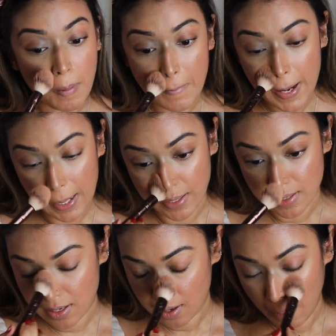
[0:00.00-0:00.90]

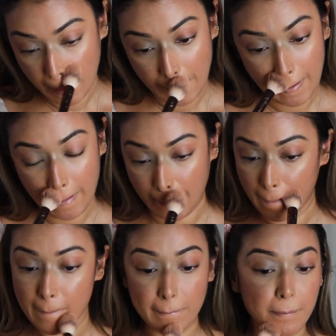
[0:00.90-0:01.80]
but
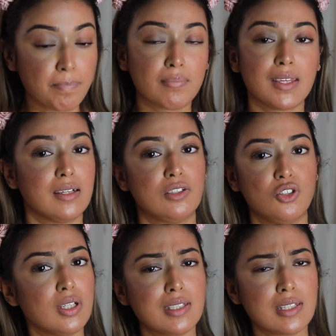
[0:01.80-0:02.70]
it
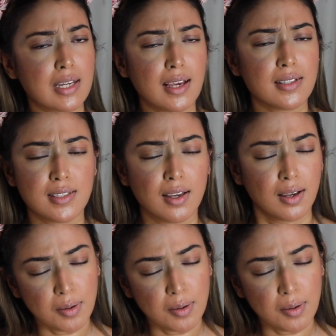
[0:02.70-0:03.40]
just stays